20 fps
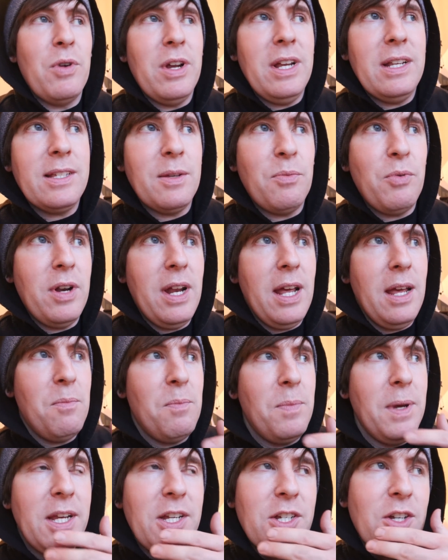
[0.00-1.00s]
breeds to
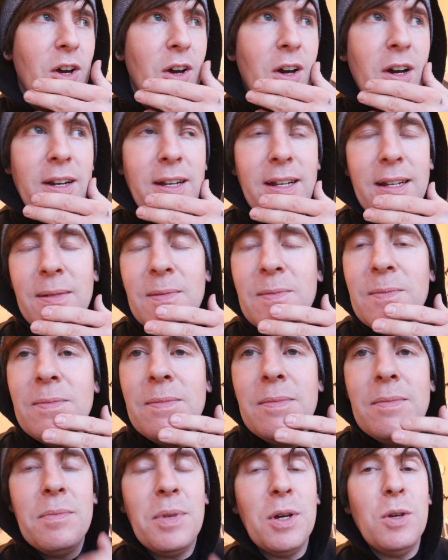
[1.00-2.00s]
Prinny, Bichon and
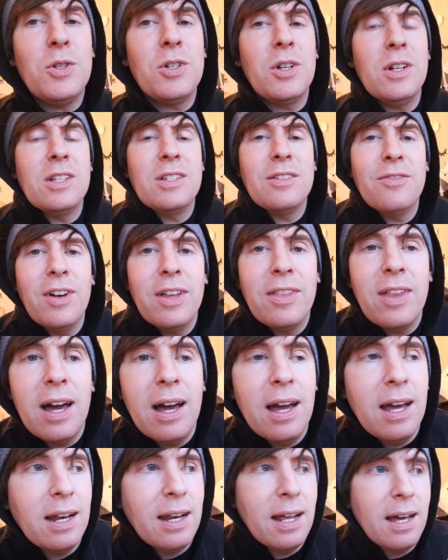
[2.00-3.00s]
Poochon and stuff like
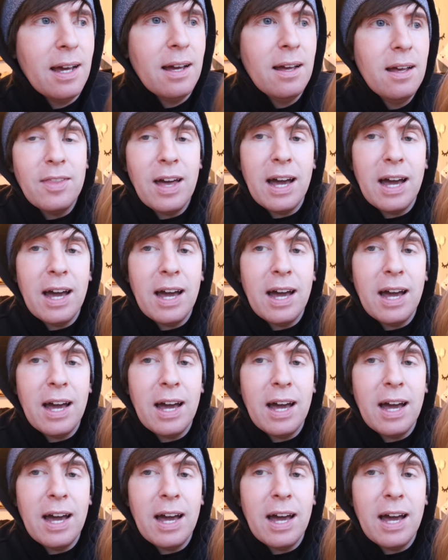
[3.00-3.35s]
that and uh,